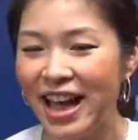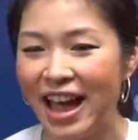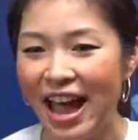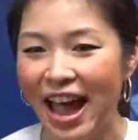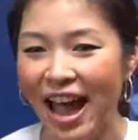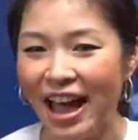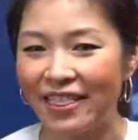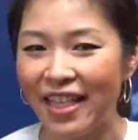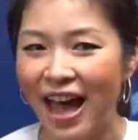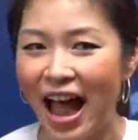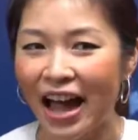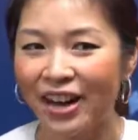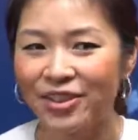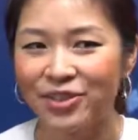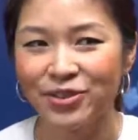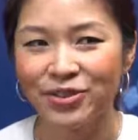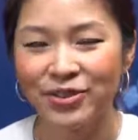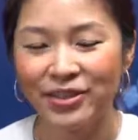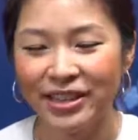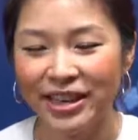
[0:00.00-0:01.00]
And
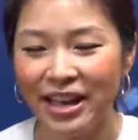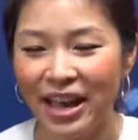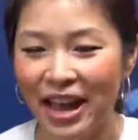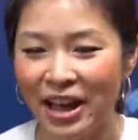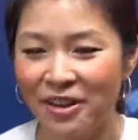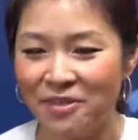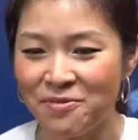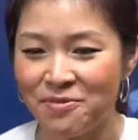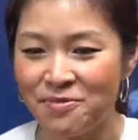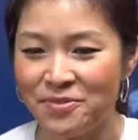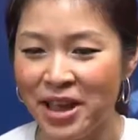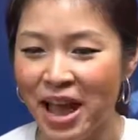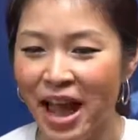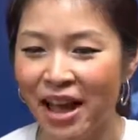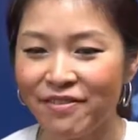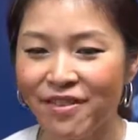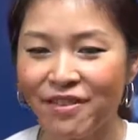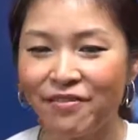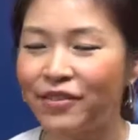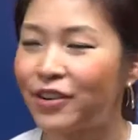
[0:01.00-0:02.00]
actually, we have
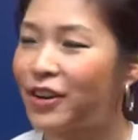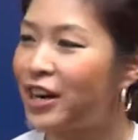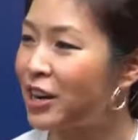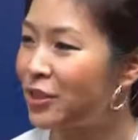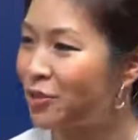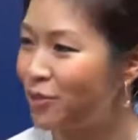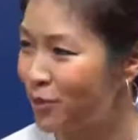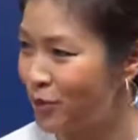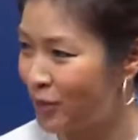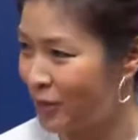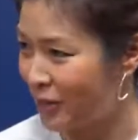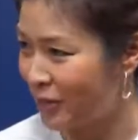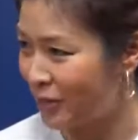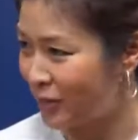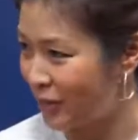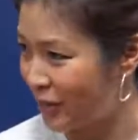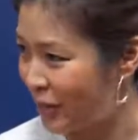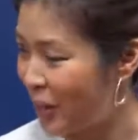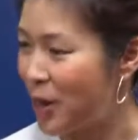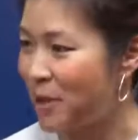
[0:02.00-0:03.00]
a very interesting
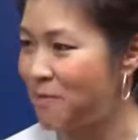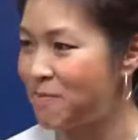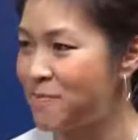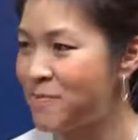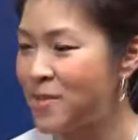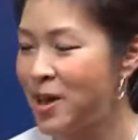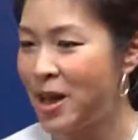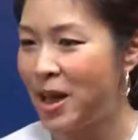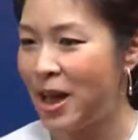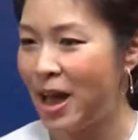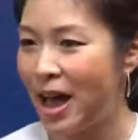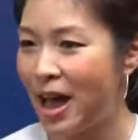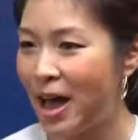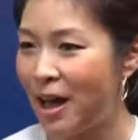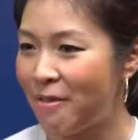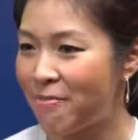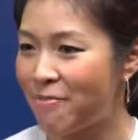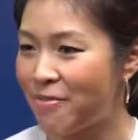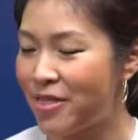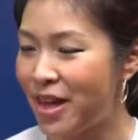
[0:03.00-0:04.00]
team
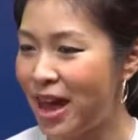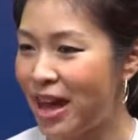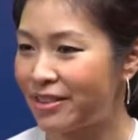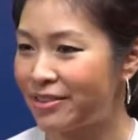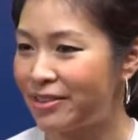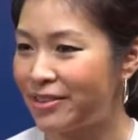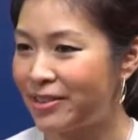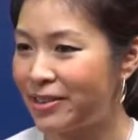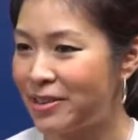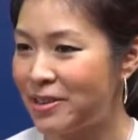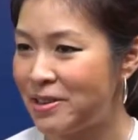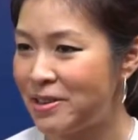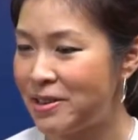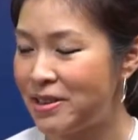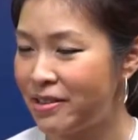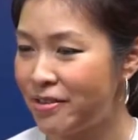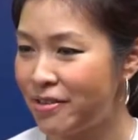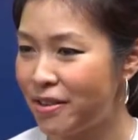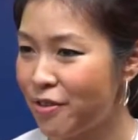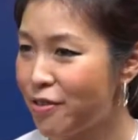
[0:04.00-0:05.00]
that
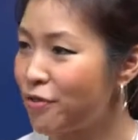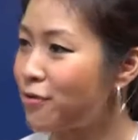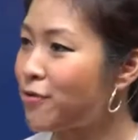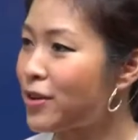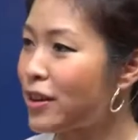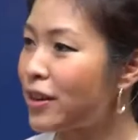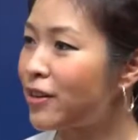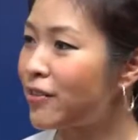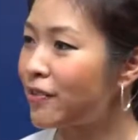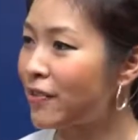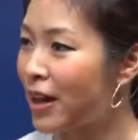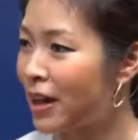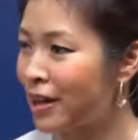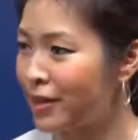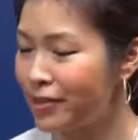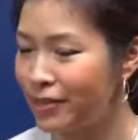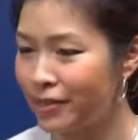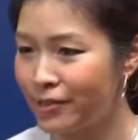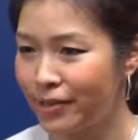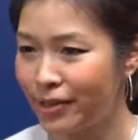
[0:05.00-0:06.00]
the three of
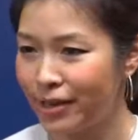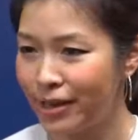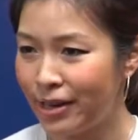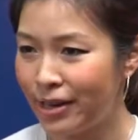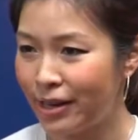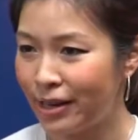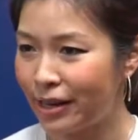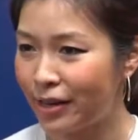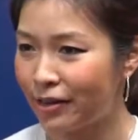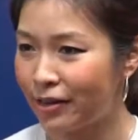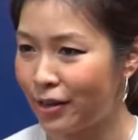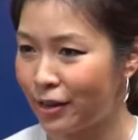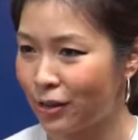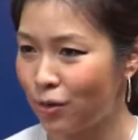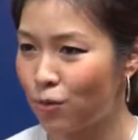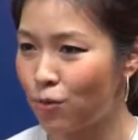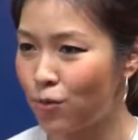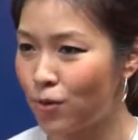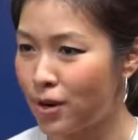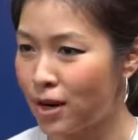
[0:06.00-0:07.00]
us, like the
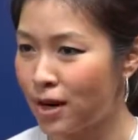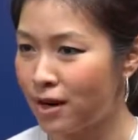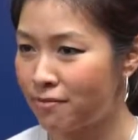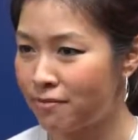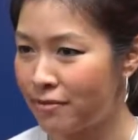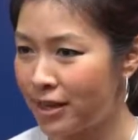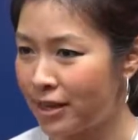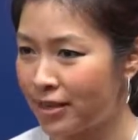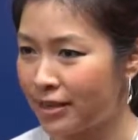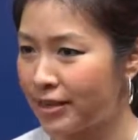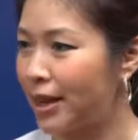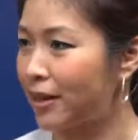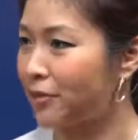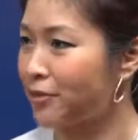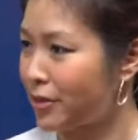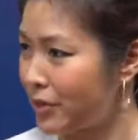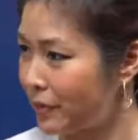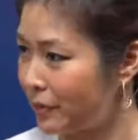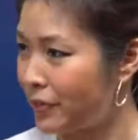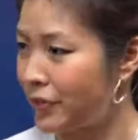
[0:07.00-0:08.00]
core
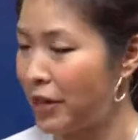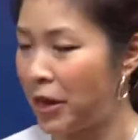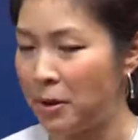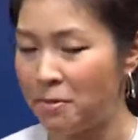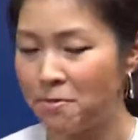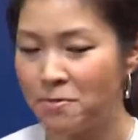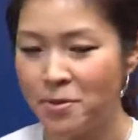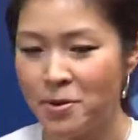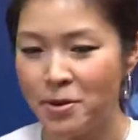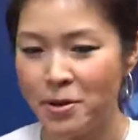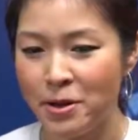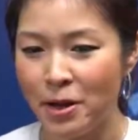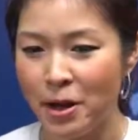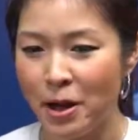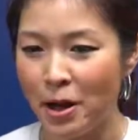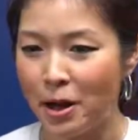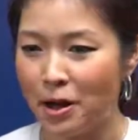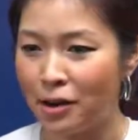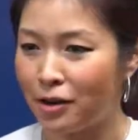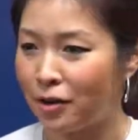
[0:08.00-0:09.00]
executive team,
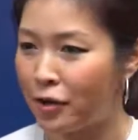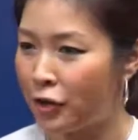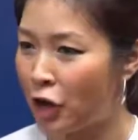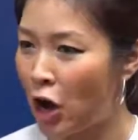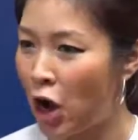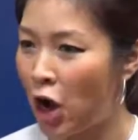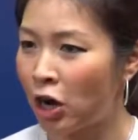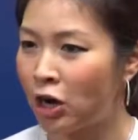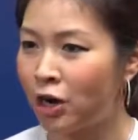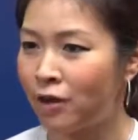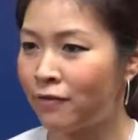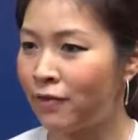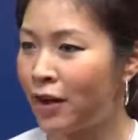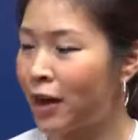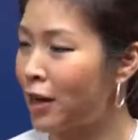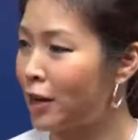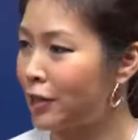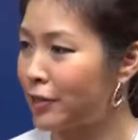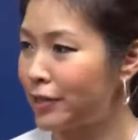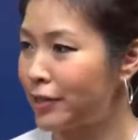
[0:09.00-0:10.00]
none of
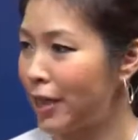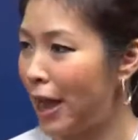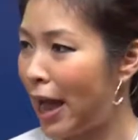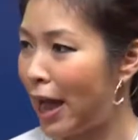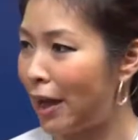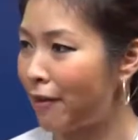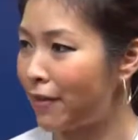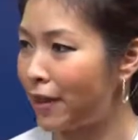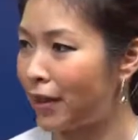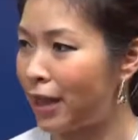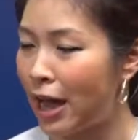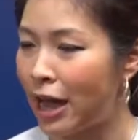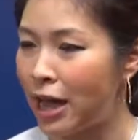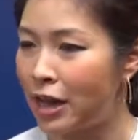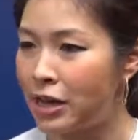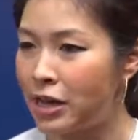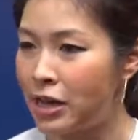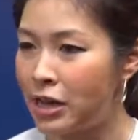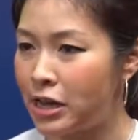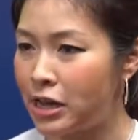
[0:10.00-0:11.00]
us having
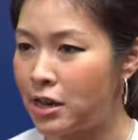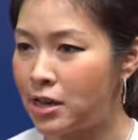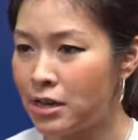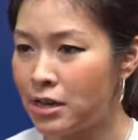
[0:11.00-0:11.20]
any